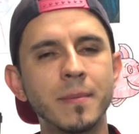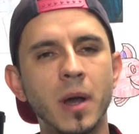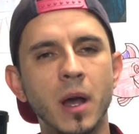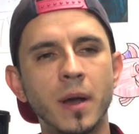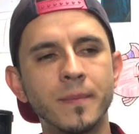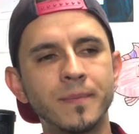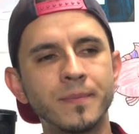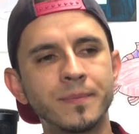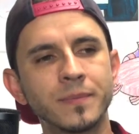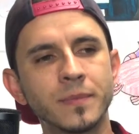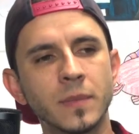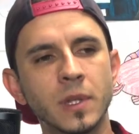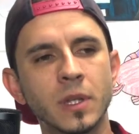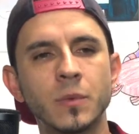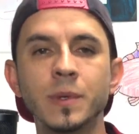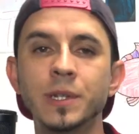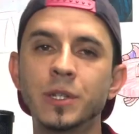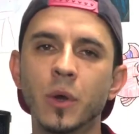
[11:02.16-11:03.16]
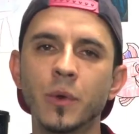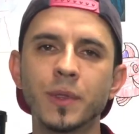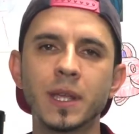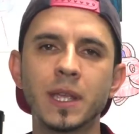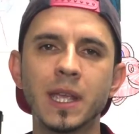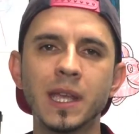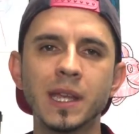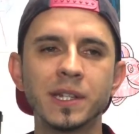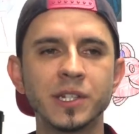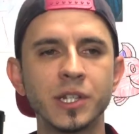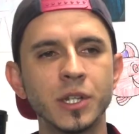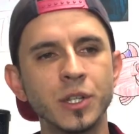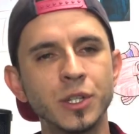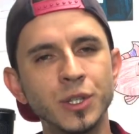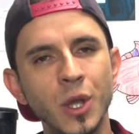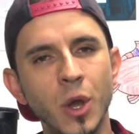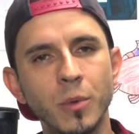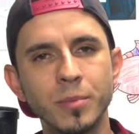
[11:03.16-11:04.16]
up, we told the kids,
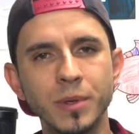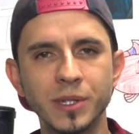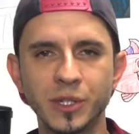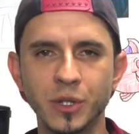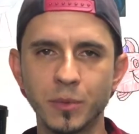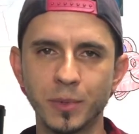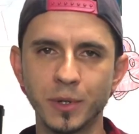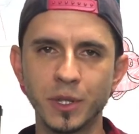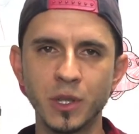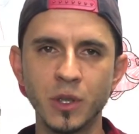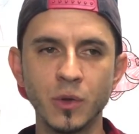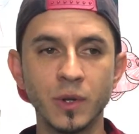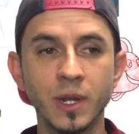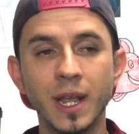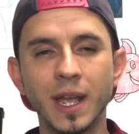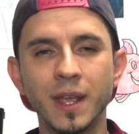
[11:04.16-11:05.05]
yo, be super cute.